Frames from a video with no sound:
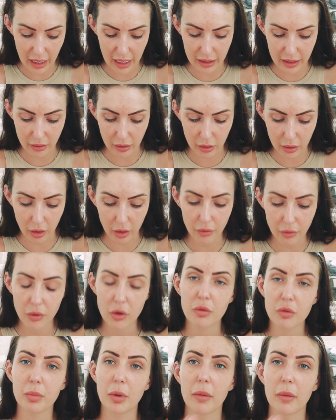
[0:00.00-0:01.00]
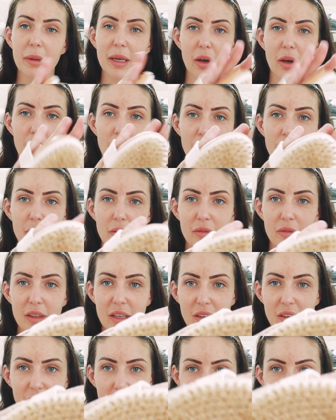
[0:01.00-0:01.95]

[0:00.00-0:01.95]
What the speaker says: and a lot of you have probably heard of this,